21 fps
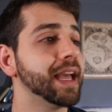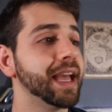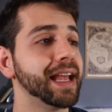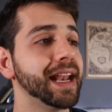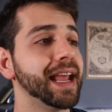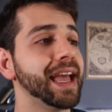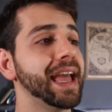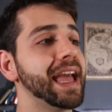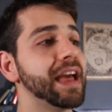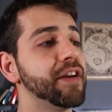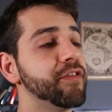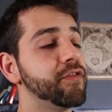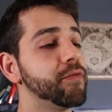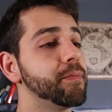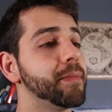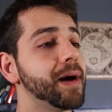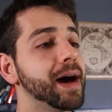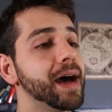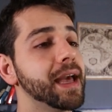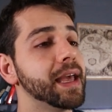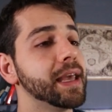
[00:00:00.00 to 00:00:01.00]
And I have
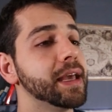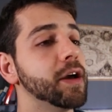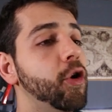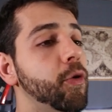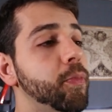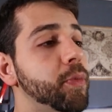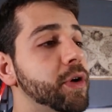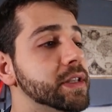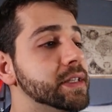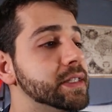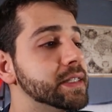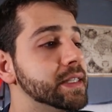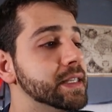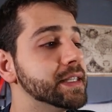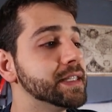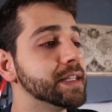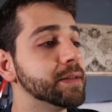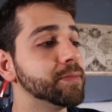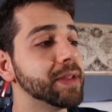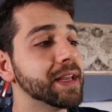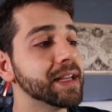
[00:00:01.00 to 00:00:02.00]
my operating
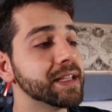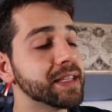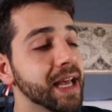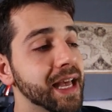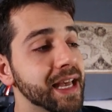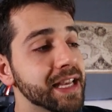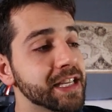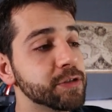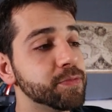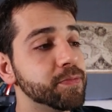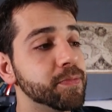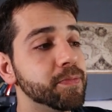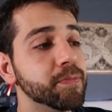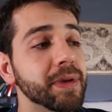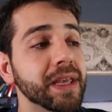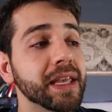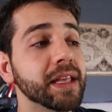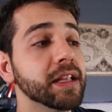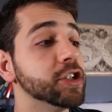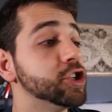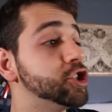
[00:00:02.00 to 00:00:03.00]
system that has
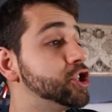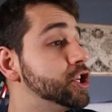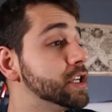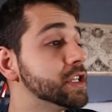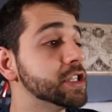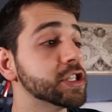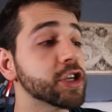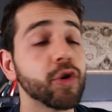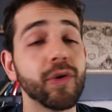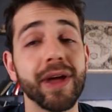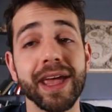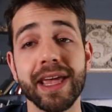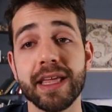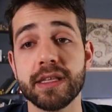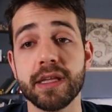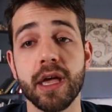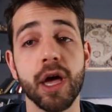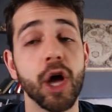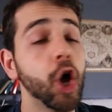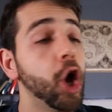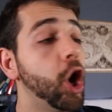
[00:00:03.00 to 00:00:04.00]
been just
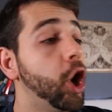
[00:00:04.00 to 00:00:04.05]
great.